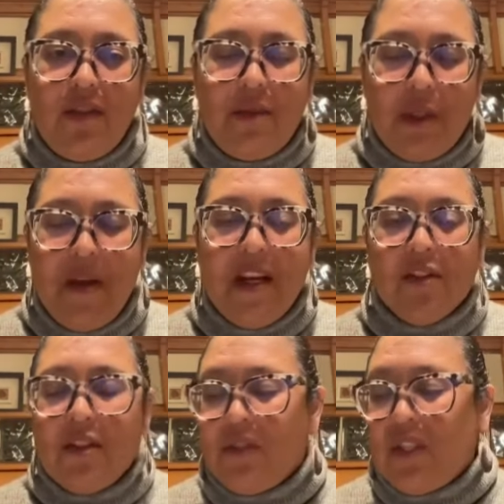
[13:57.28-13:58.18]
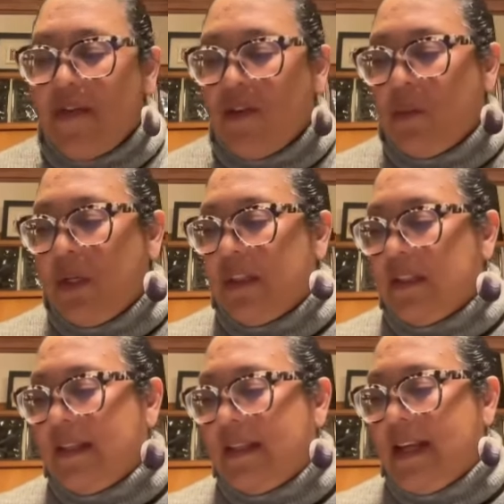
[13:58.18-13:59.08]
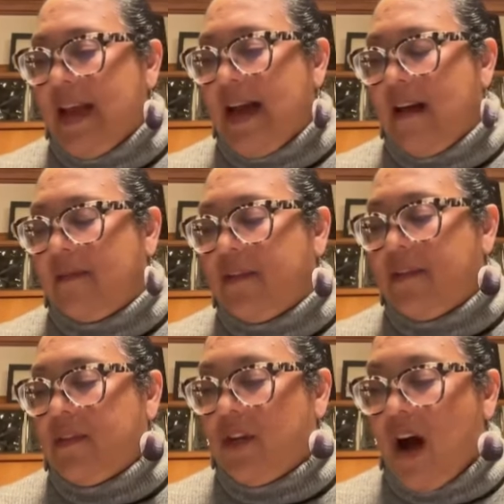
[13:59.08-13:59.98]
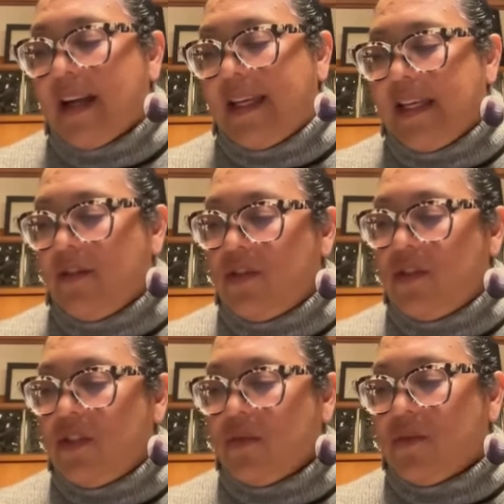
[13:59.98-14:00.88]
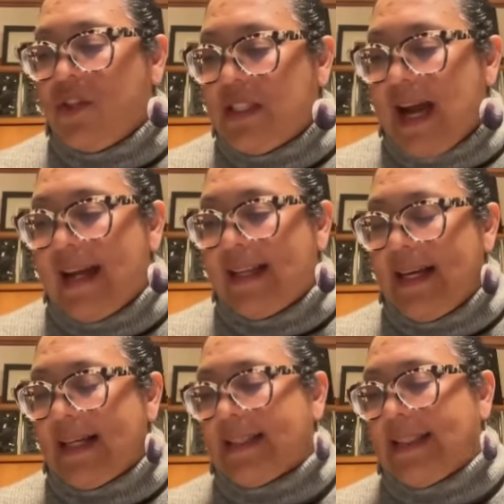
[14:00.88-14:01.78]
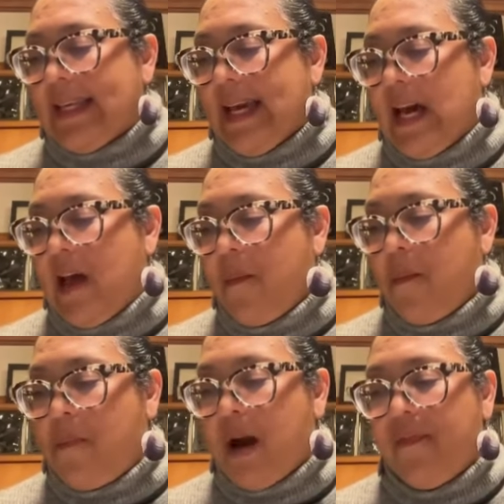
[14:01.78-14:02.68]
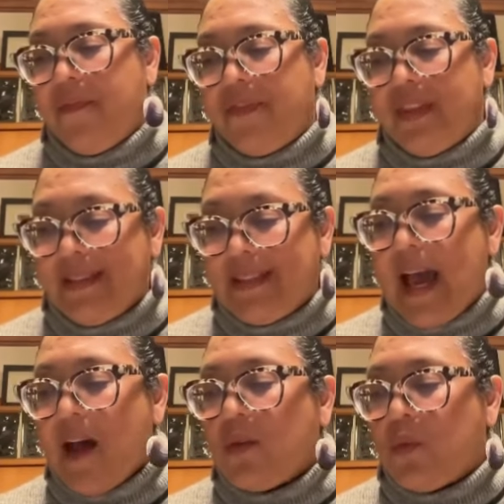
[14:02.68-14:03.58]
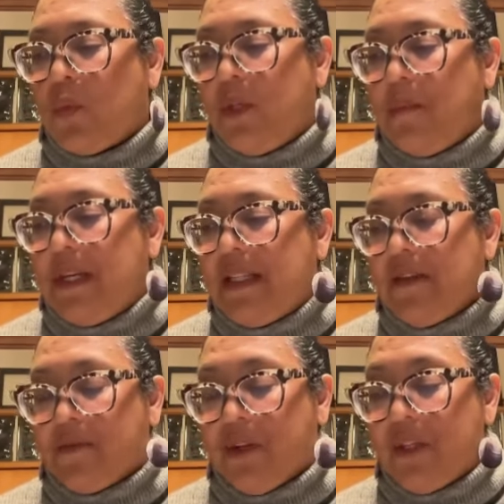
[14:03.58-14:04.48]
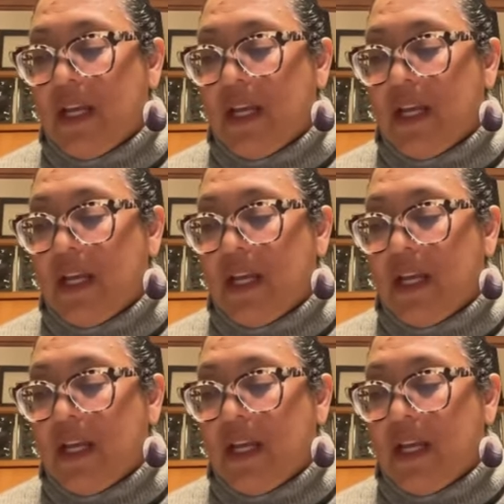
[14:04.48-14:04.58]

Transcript: speakers of Southern New England Algonquian to the different dialects, but the sounds would be different,